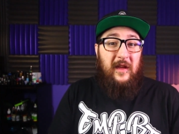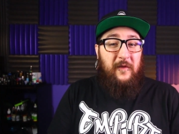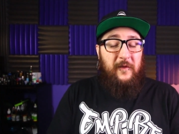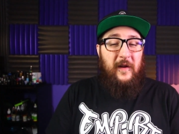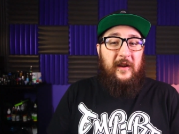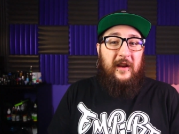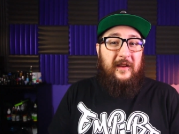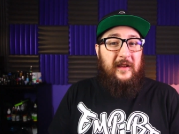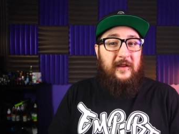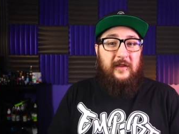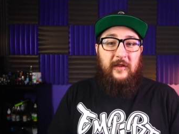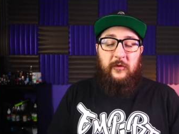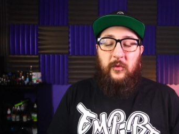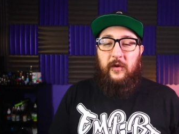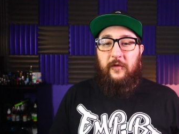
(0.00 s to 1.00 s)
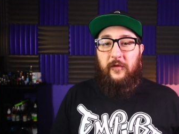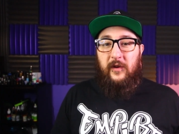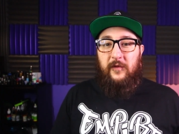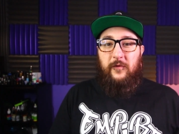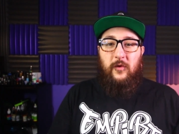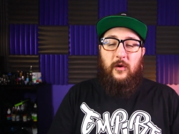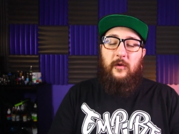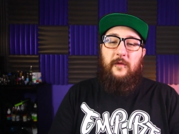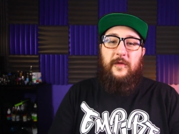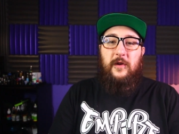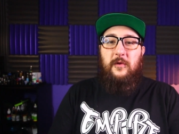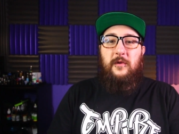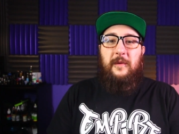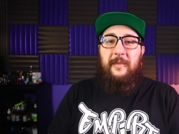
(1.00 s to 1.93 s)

if I didn't get this one free for review?